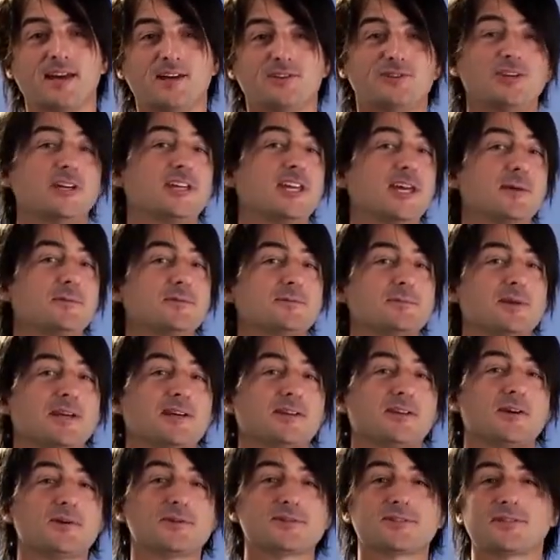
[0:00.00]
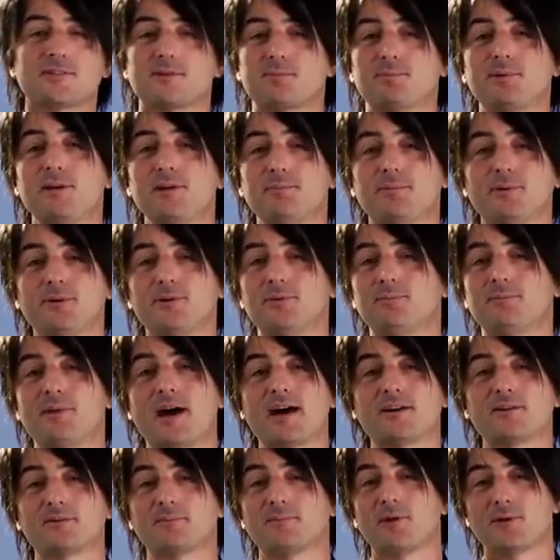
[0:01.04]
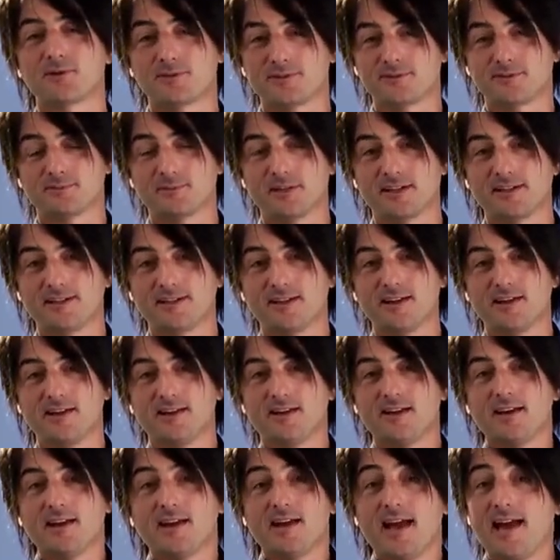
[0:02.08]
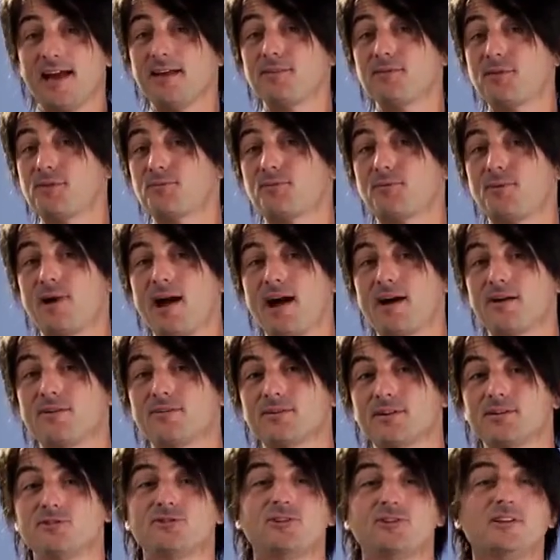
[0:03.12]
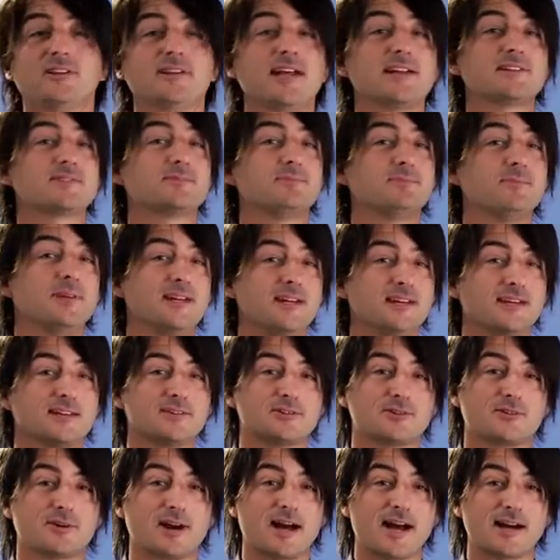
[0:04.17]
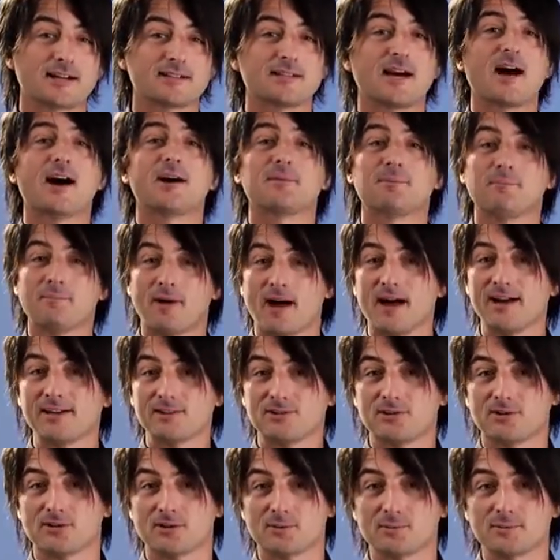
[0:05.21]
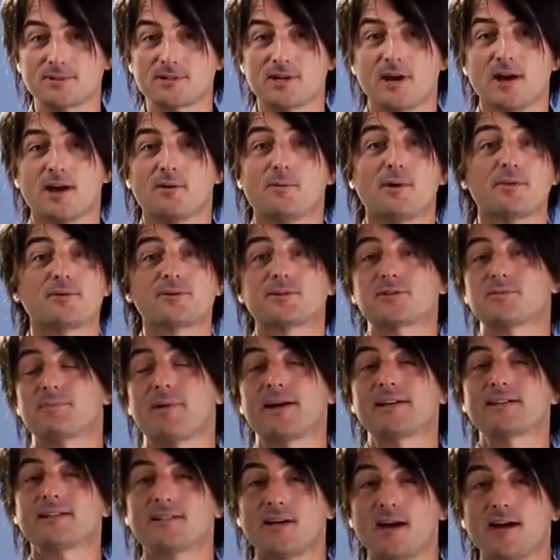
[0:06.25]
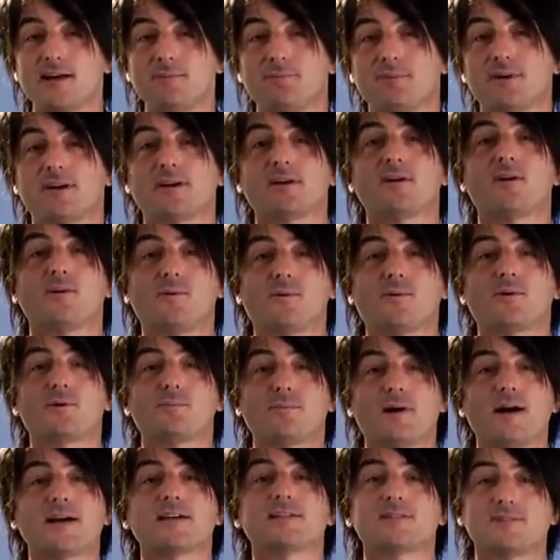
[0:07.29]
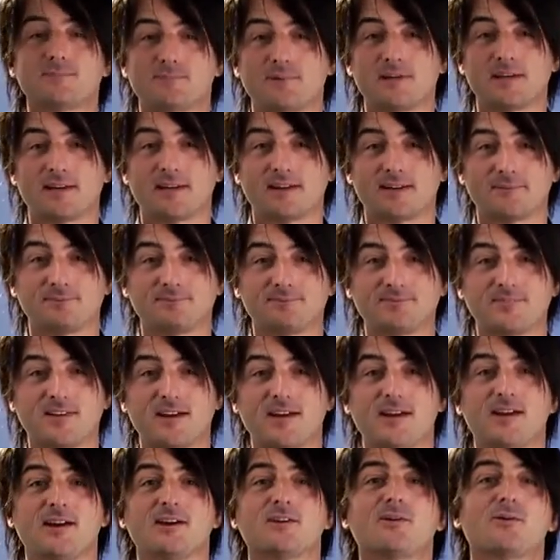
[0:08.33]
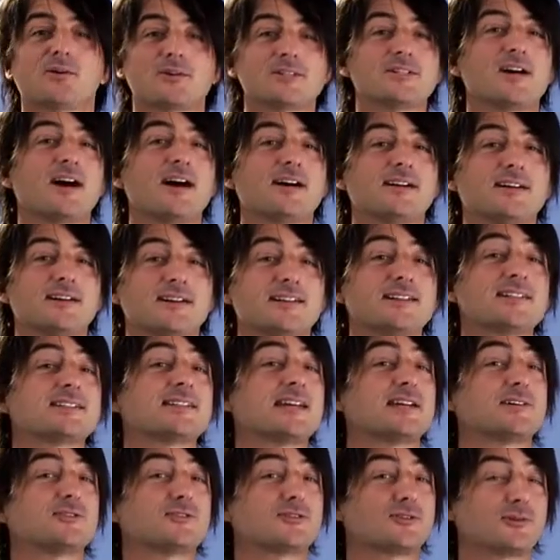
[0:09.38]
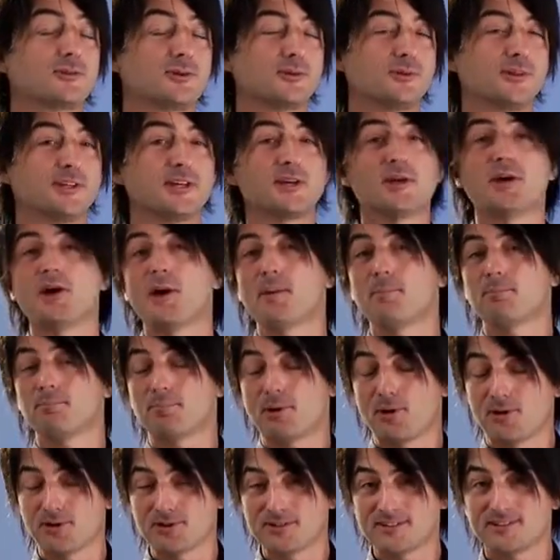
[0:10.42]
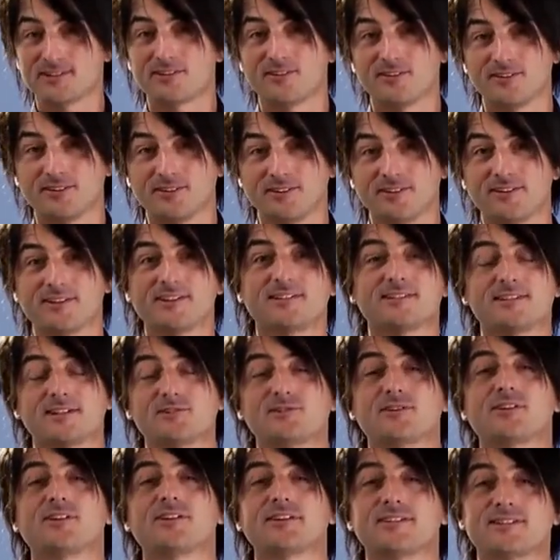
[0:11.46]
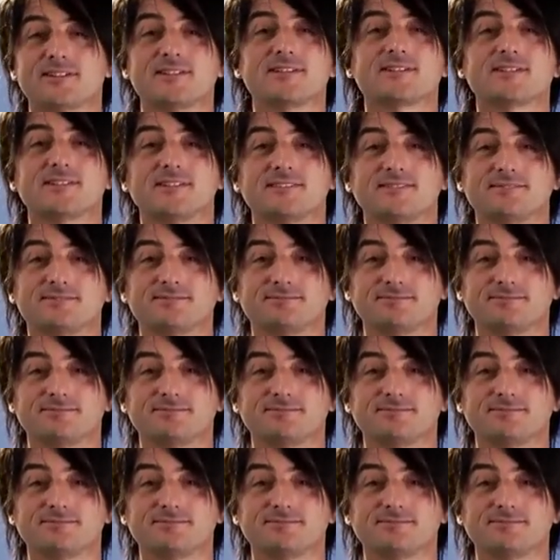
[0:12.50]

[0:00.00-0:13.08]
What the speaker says: She keeps me close to the people who matter most to me, and throughout, she lets me interact on my terms, whether it's by typing or by speaking. Cortana is a truly personal digital assistant.